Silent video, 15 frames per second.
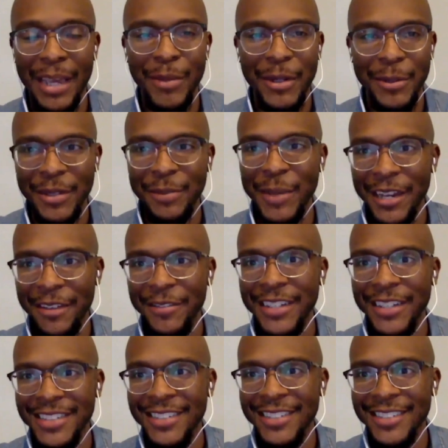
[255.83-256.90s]
able to be
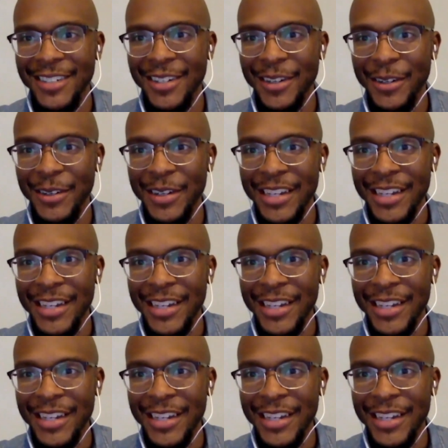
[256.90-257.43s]
manifested. So.